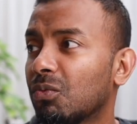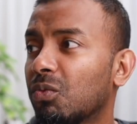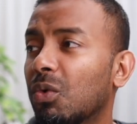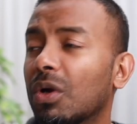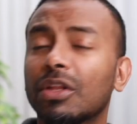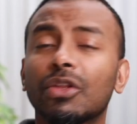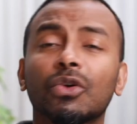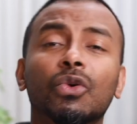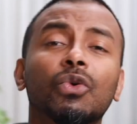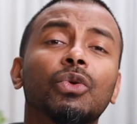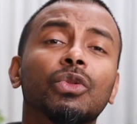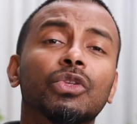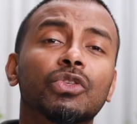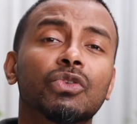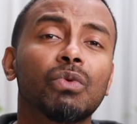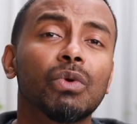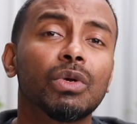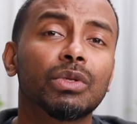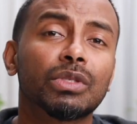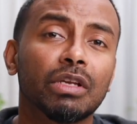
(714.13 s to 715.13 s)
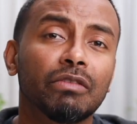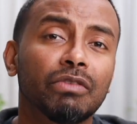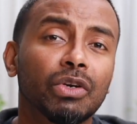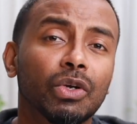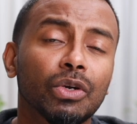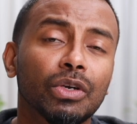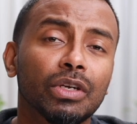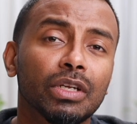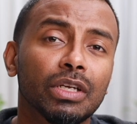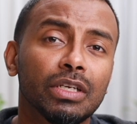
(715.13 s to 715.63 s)
One of the coolest quotes I've
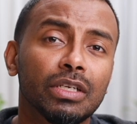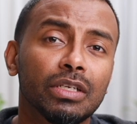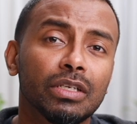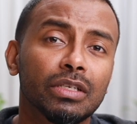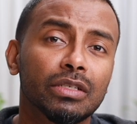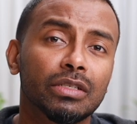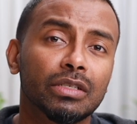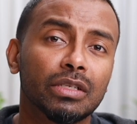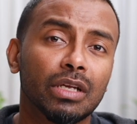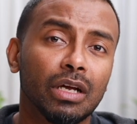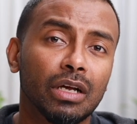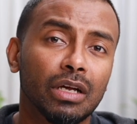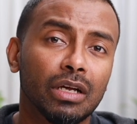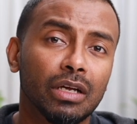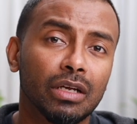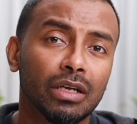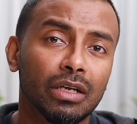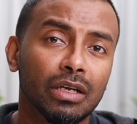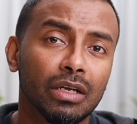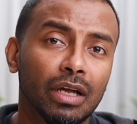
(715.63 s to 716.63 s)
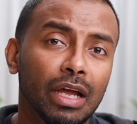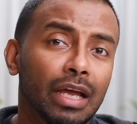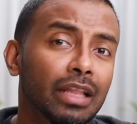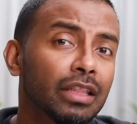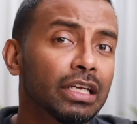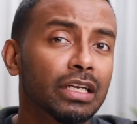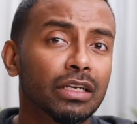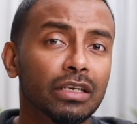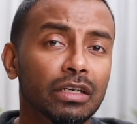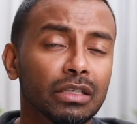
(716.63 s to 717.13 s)
heard is
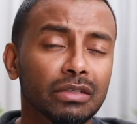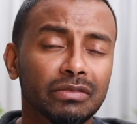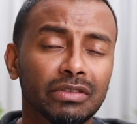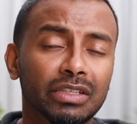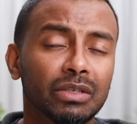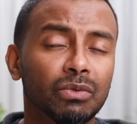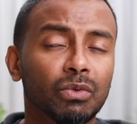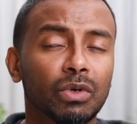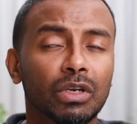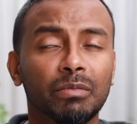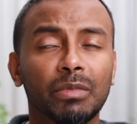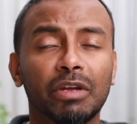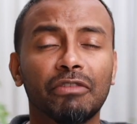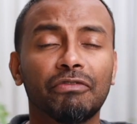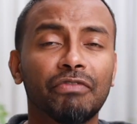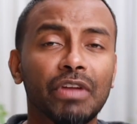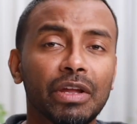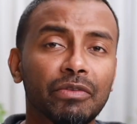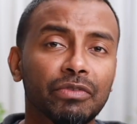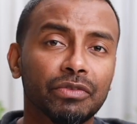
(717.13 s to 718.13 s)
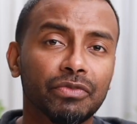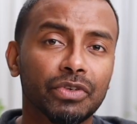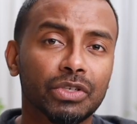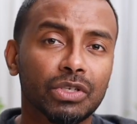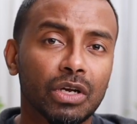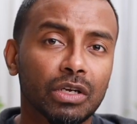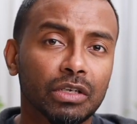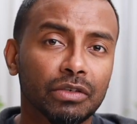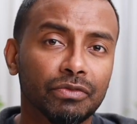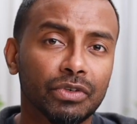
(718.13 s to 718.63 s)
Elliot Erwitt, one of my favorite
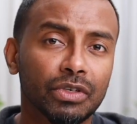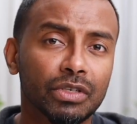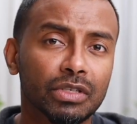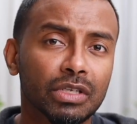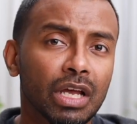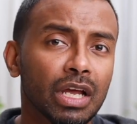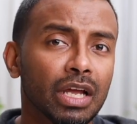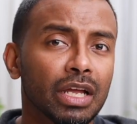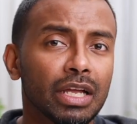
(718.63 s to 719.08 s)
photographers.